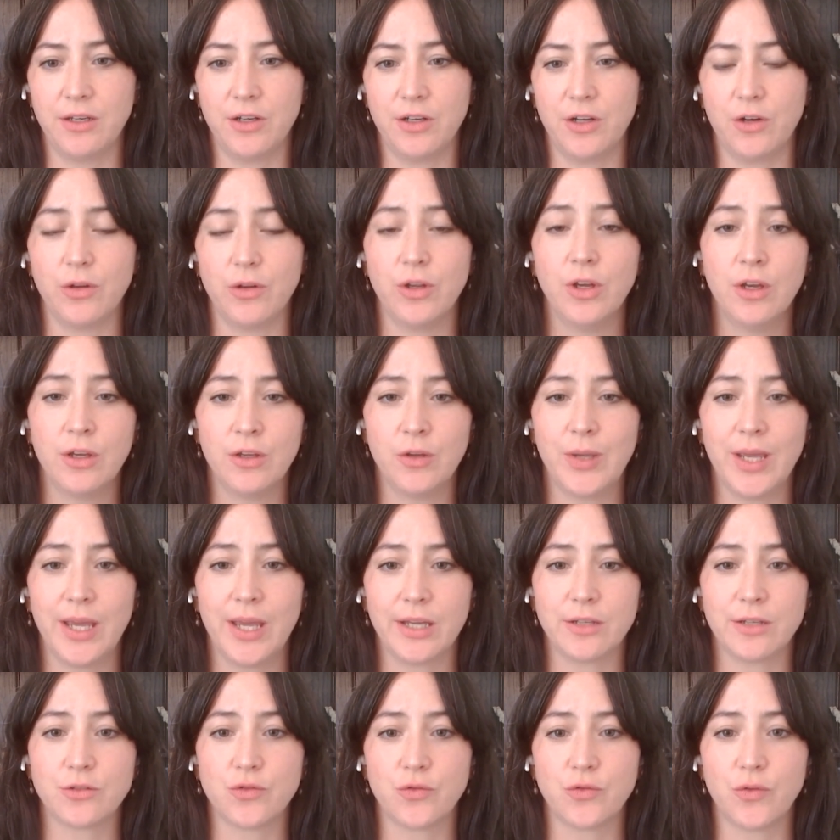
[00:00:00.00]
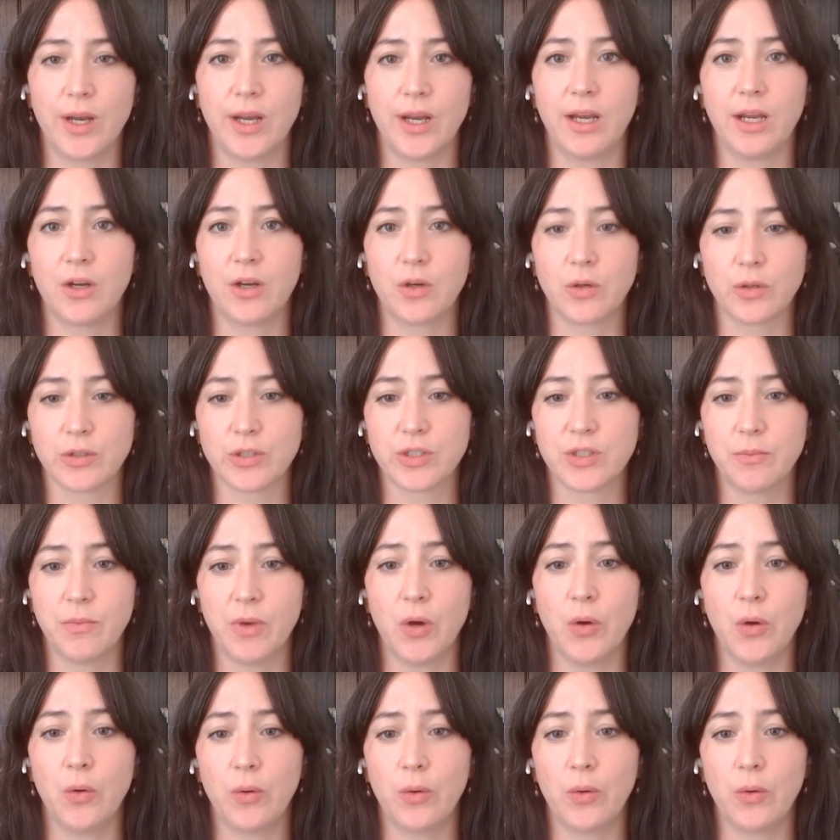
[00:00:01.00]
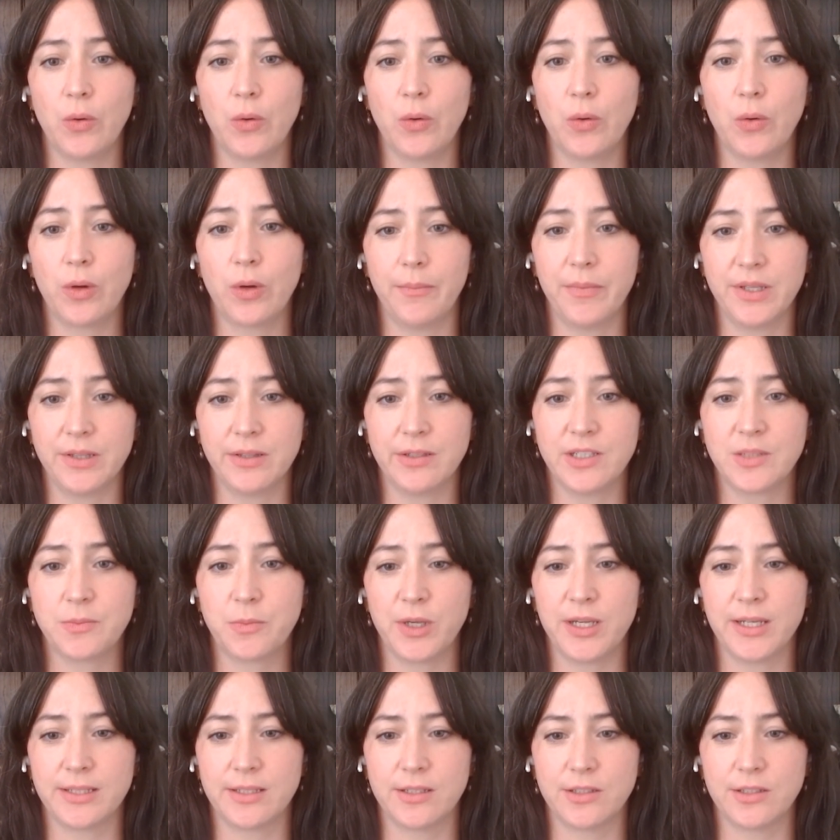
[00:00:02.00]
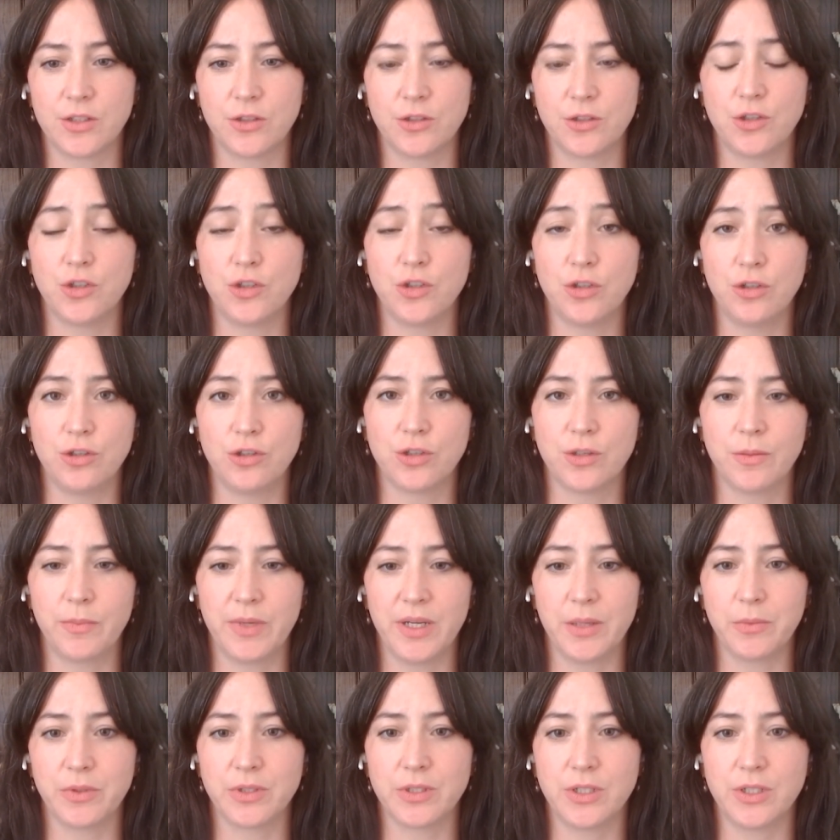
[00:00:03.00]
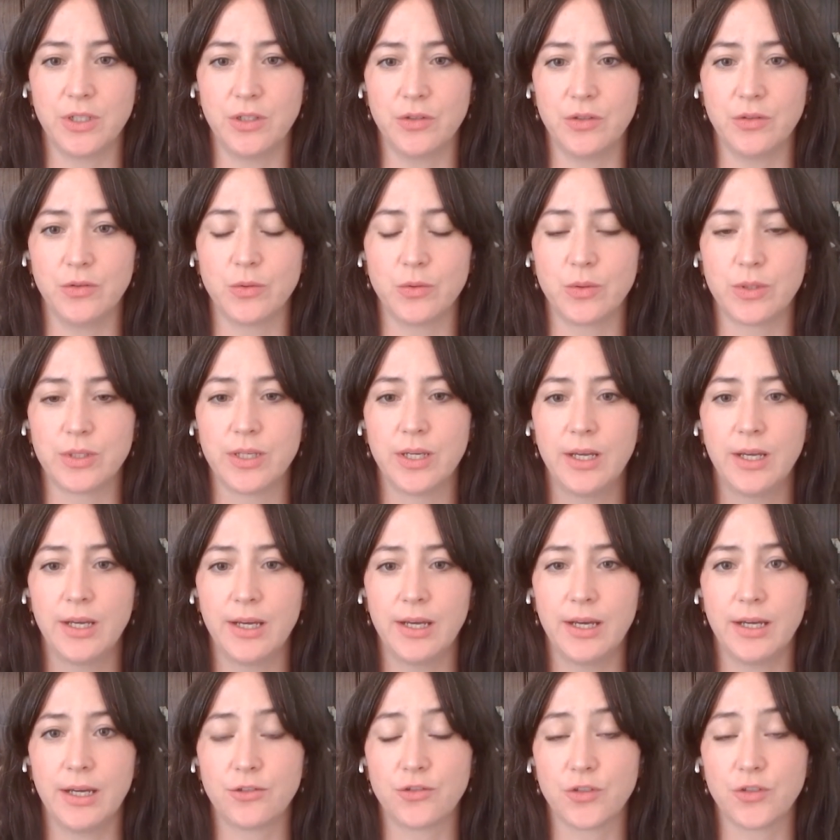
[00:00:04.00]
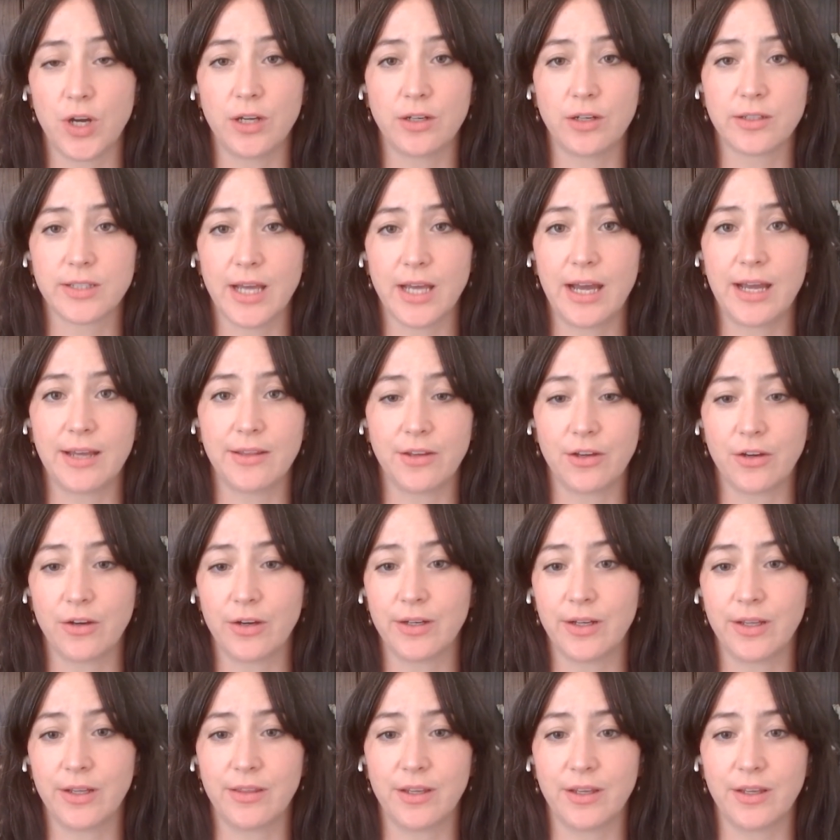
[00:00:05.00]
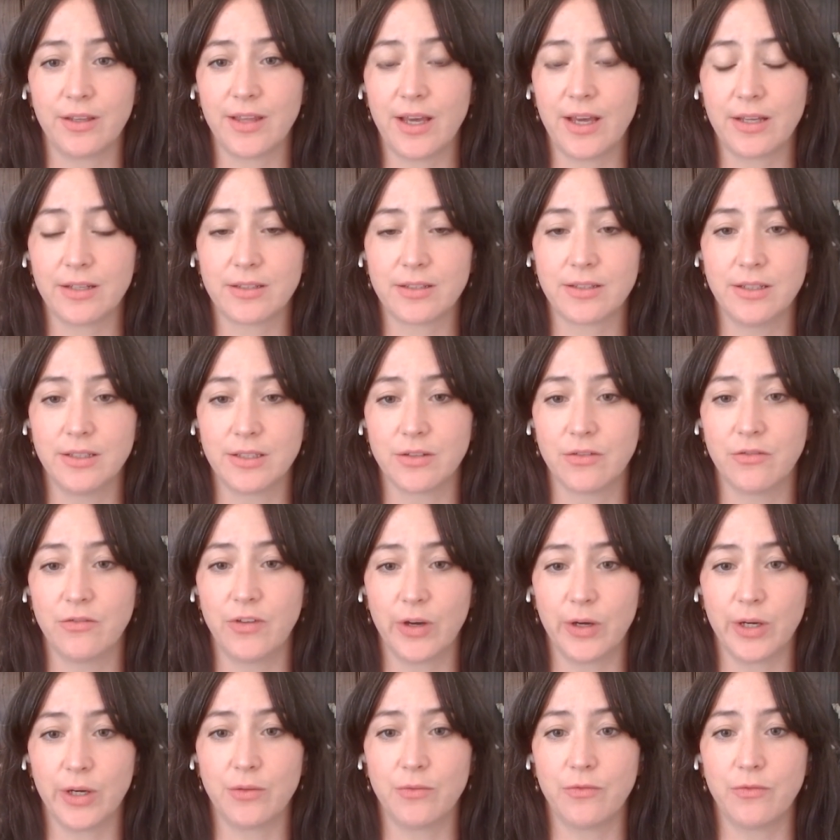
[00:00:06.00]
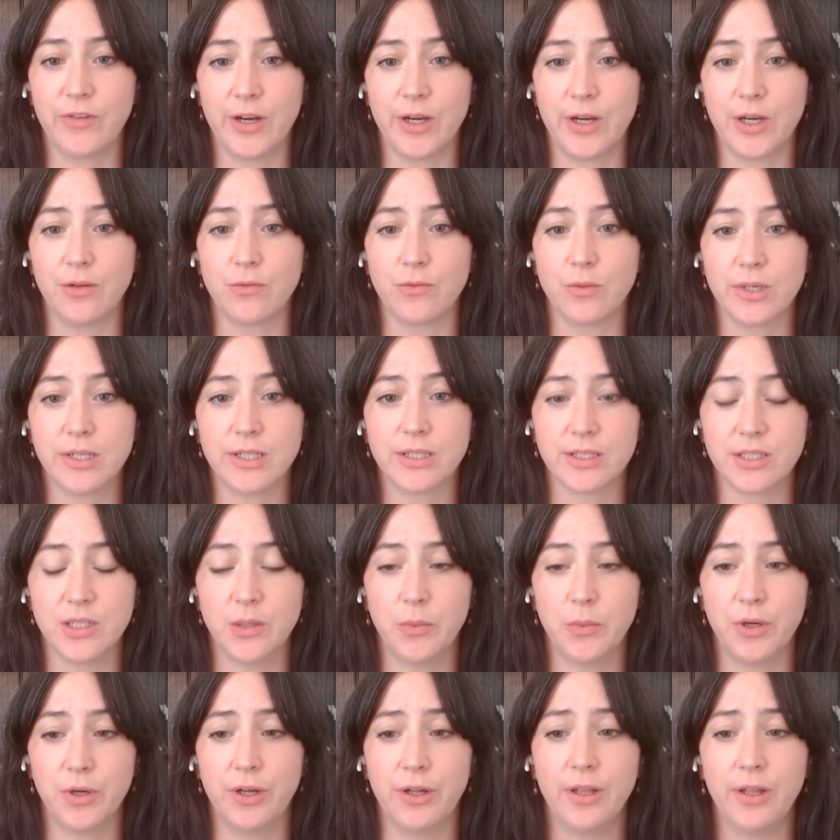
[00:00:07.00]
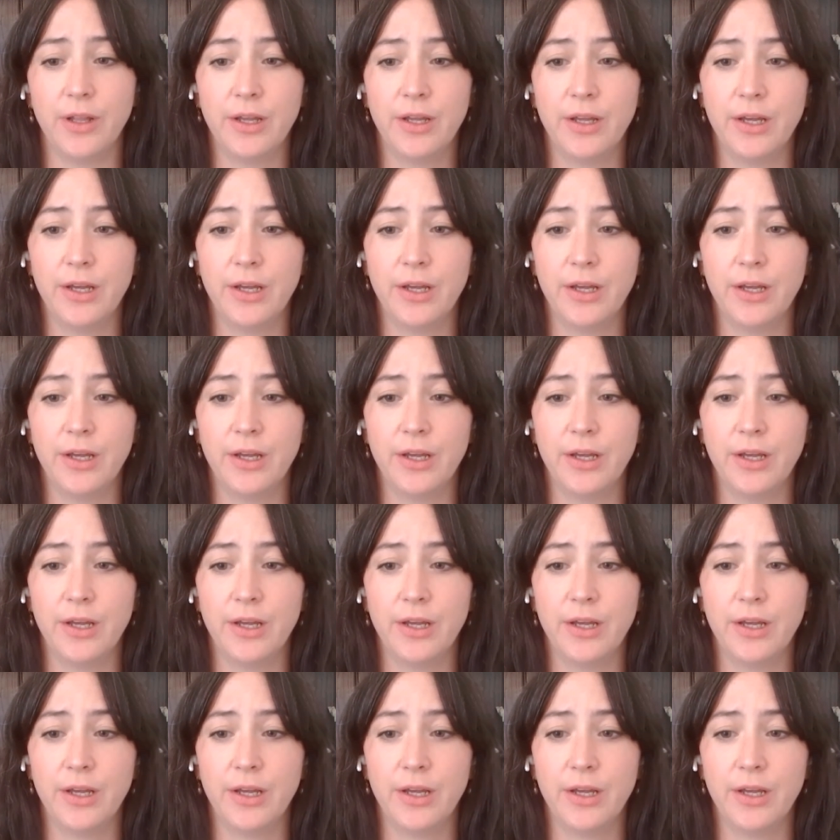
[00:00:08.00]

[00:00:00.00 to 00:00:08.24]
You can't drink or smoke in these places, so you shouldn't be able to use drugs either. And I think that is a very, very reasonable.